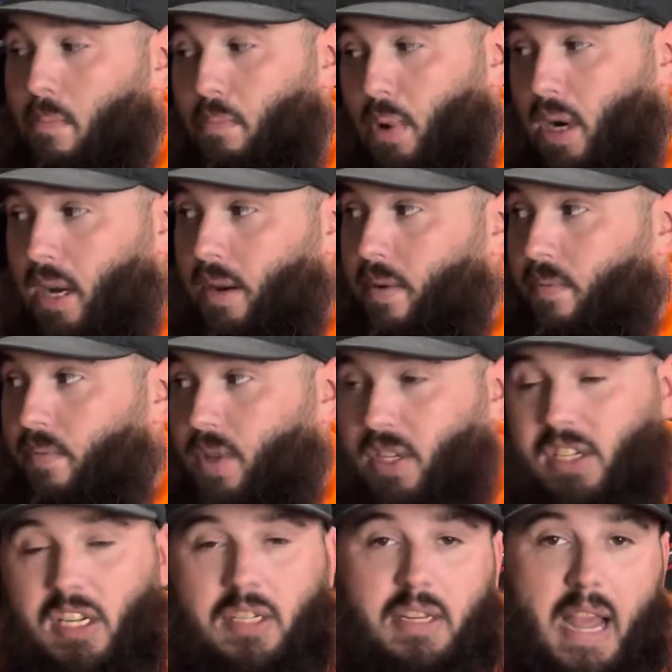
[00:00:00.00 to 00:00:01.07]
But the
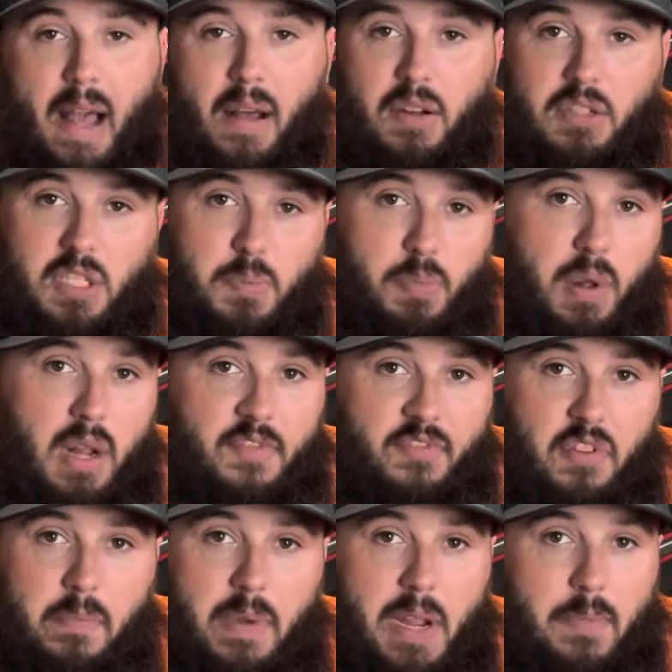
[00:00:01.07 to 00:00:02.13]
6 gallons is plenty
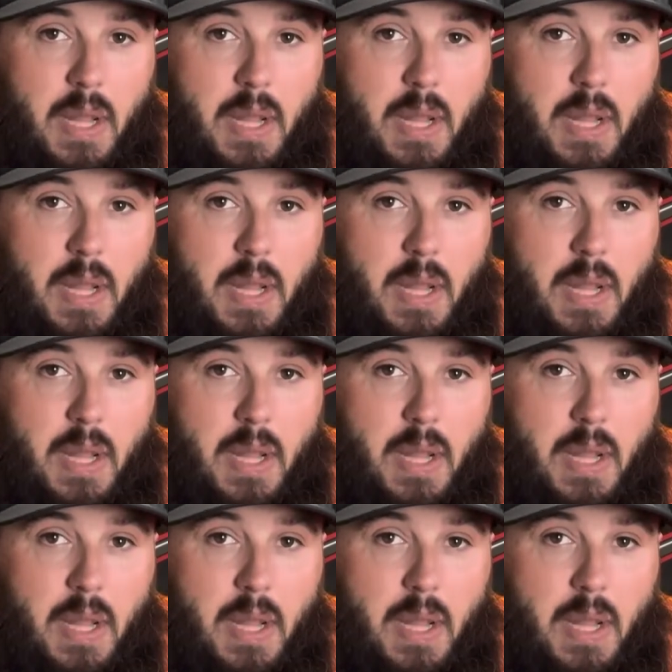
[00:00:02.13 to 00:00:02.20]
for me.